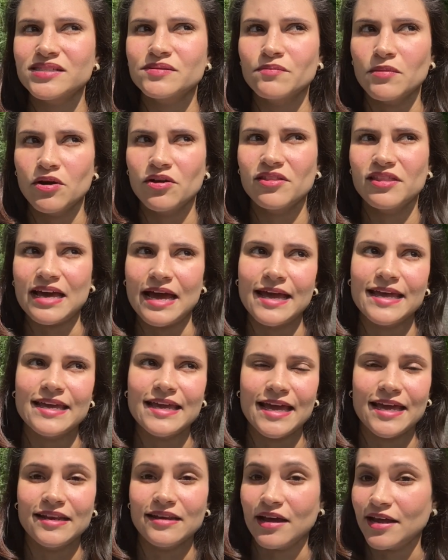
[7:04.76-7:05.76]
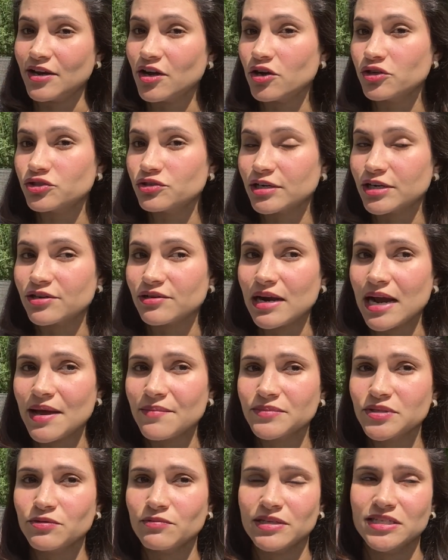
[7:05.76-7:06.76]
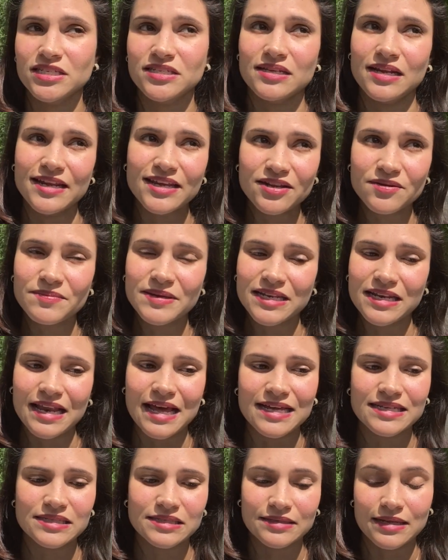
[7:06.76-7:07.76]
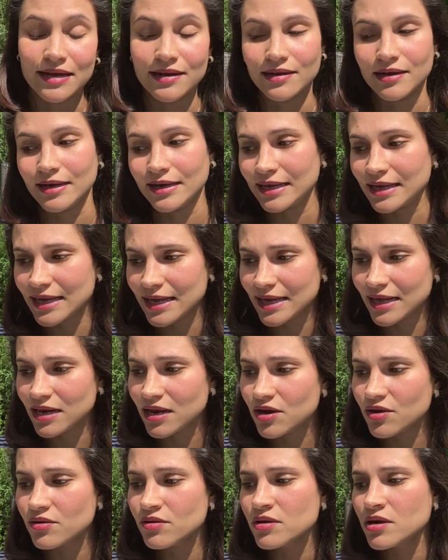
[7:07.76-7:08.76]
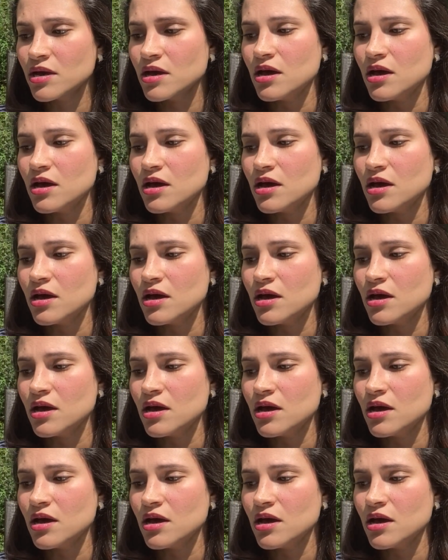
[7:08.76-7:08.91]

month, I gained 900 grams, which is a little bit less than a kilo.